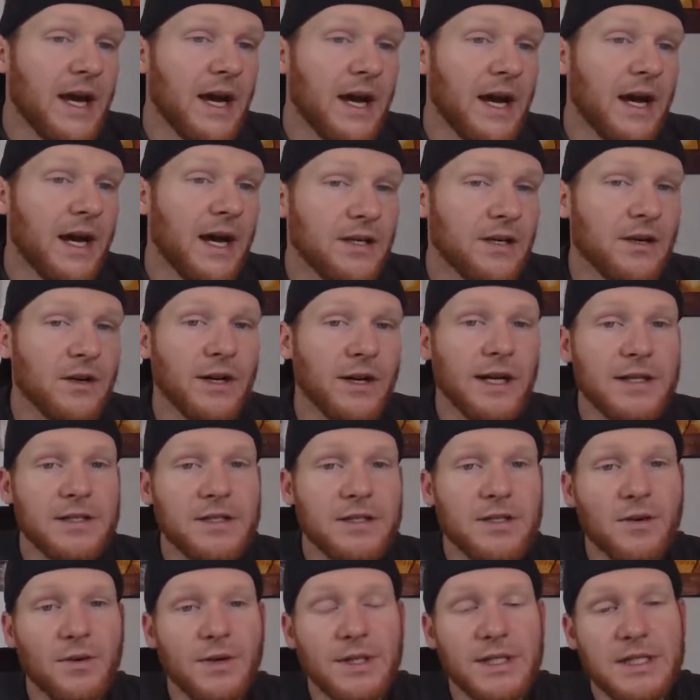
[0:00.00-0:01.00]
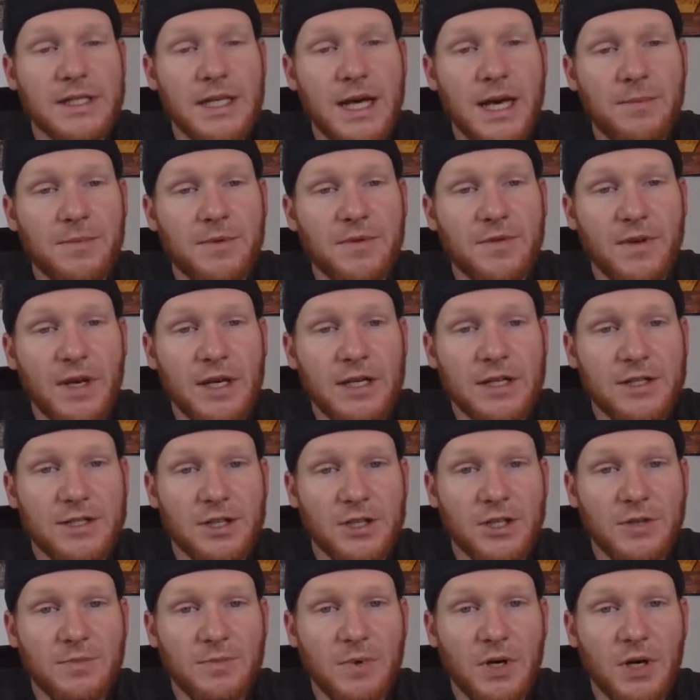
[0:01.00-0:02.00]
Alright, so on the top you've got a
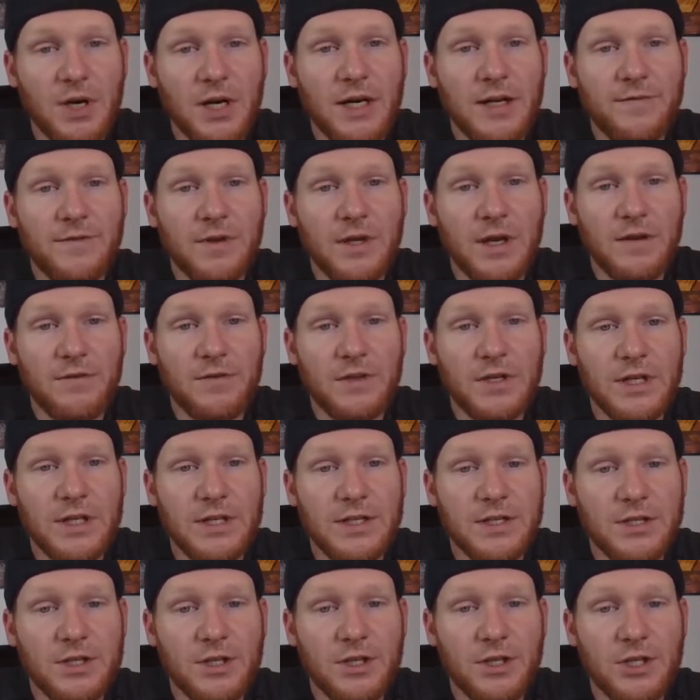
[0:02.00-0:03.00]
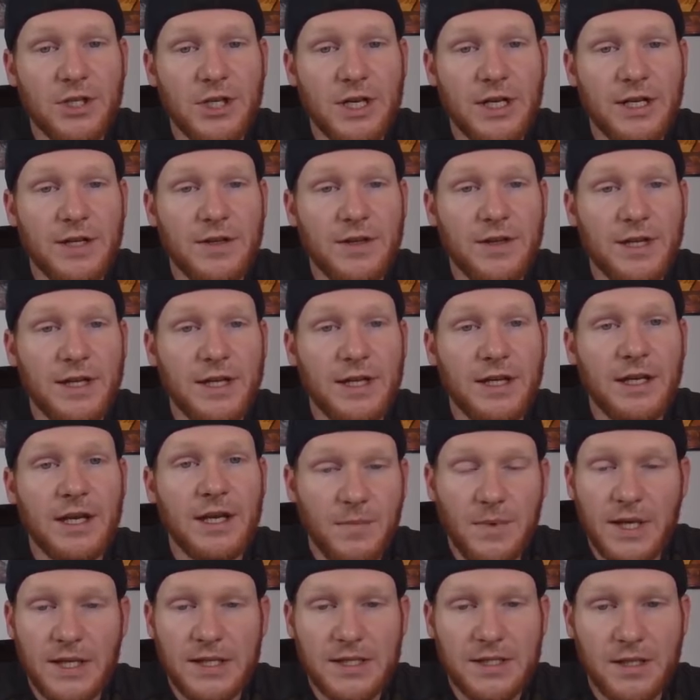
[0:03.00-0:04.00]
search bar. If you ever need to search anything,
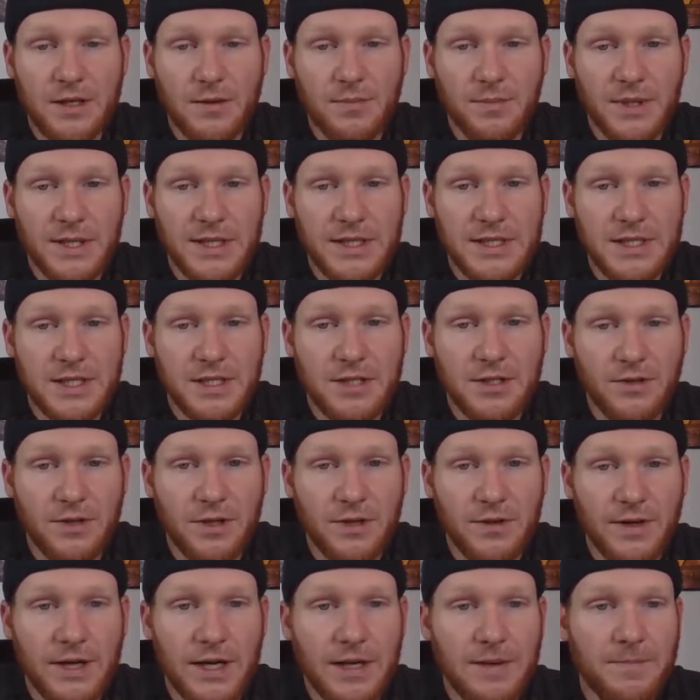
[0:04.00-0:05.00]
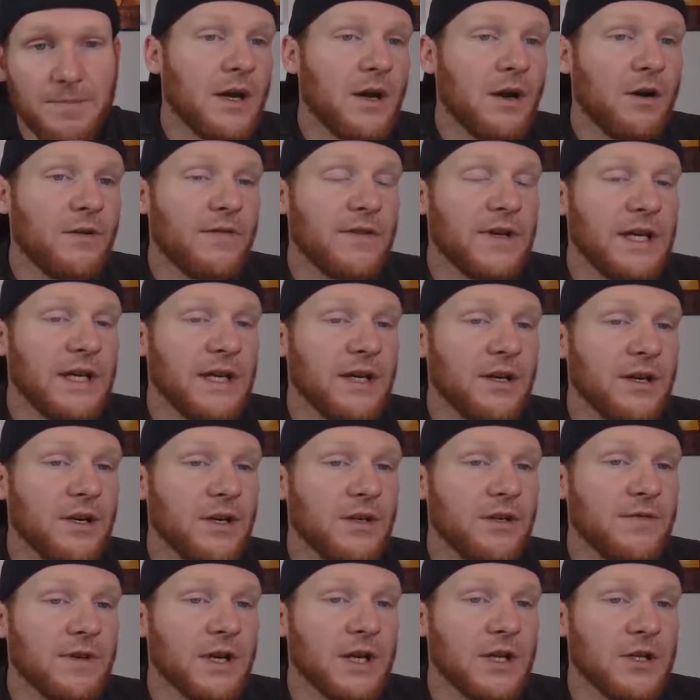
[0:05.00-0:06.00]
it's a good place to do it, right? Over here
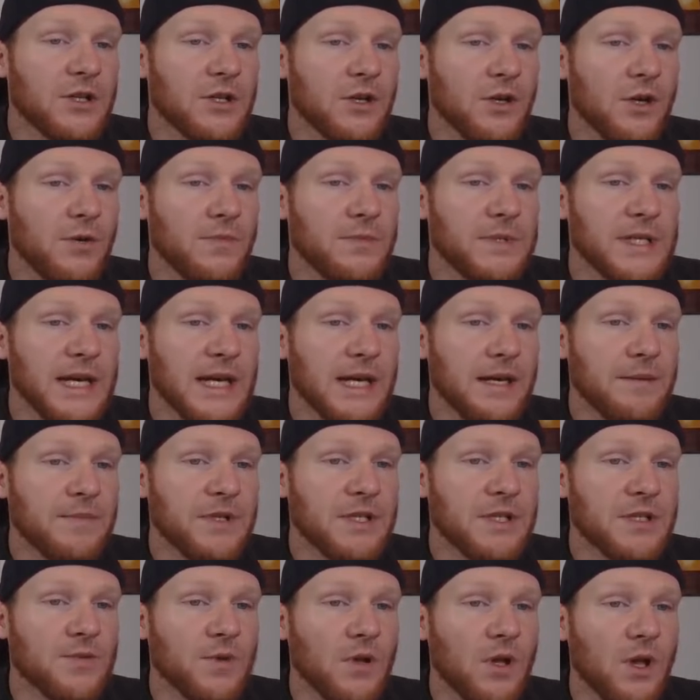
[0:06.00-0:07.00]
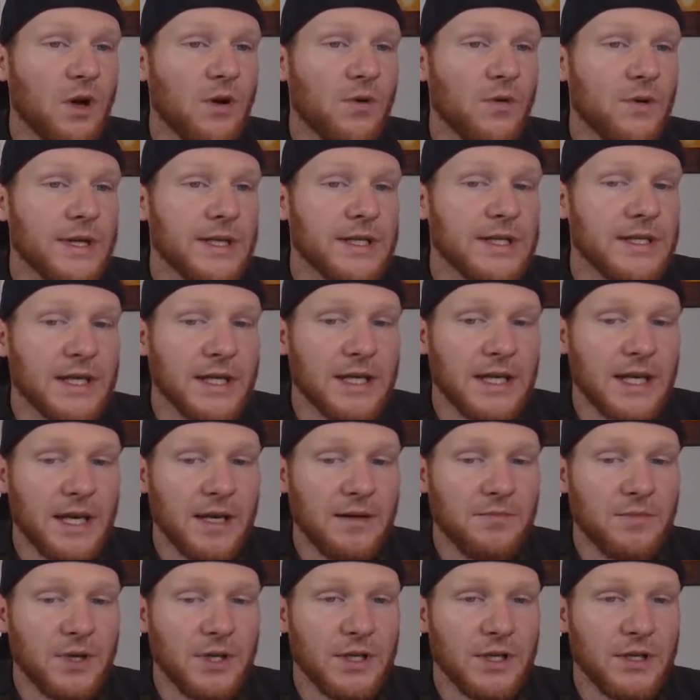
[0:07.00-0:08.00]
you've got your home tab. This will always,
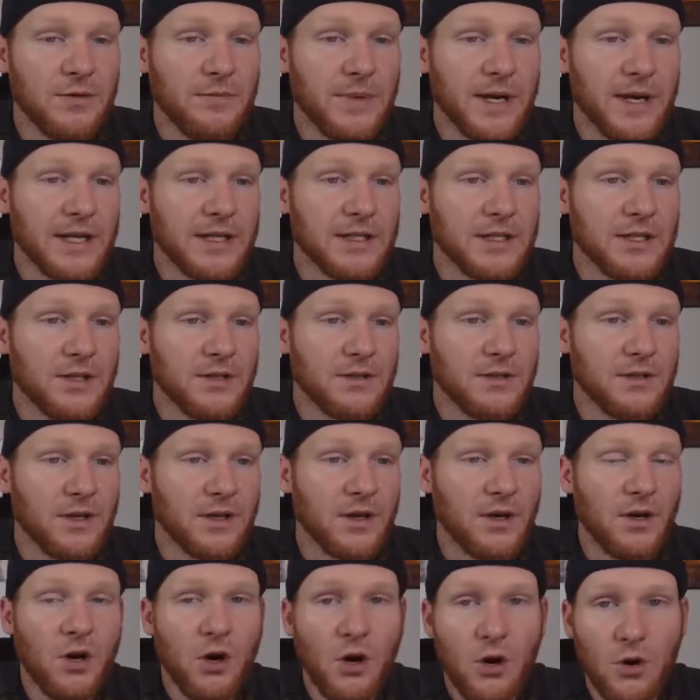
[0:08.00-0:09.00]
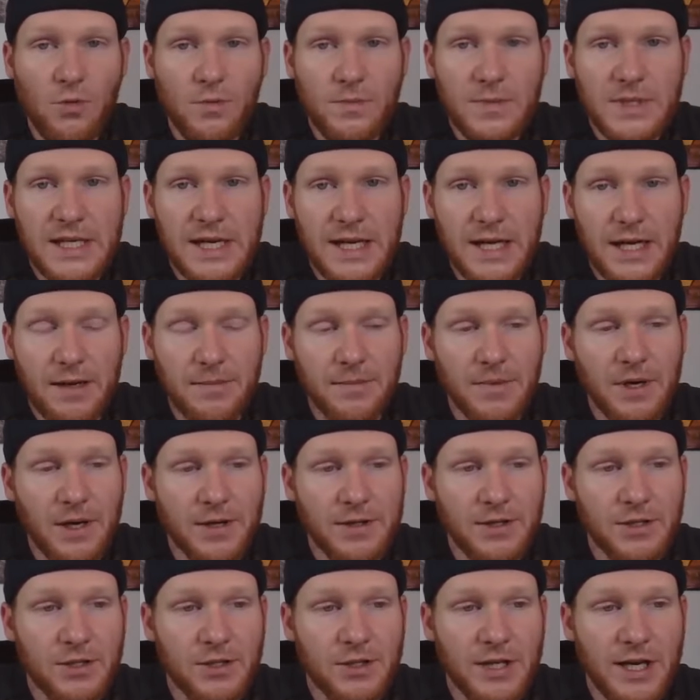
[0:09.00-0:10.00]
again, bring you back to the home tab
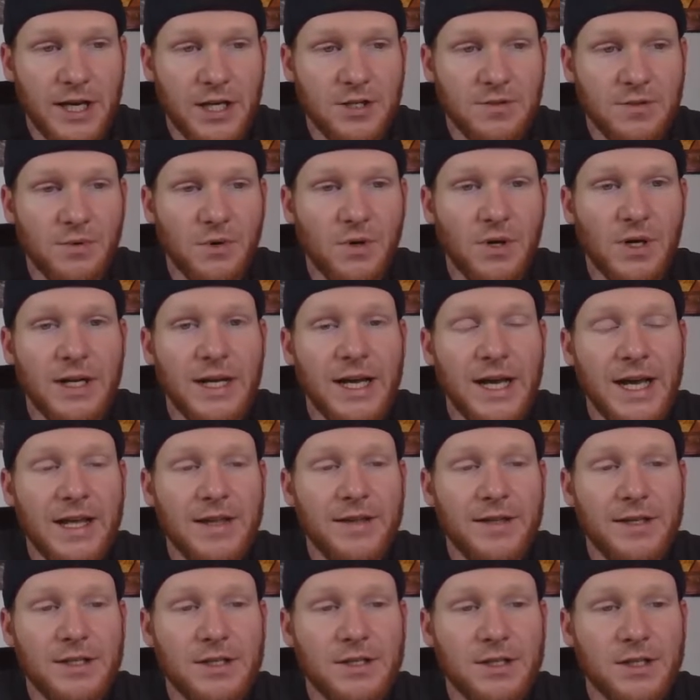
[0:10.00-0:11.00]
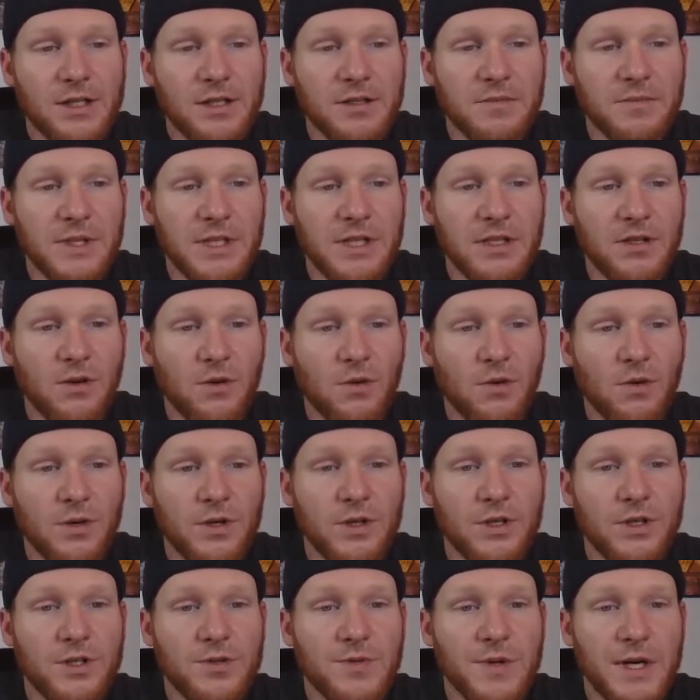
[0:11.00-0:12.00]
on your dashboard. These are going to be your
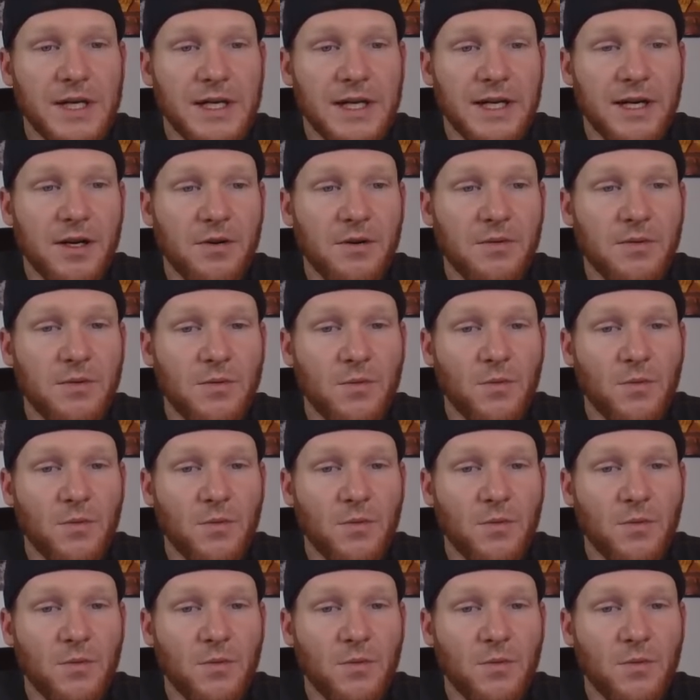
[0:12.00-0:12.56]
orders right now.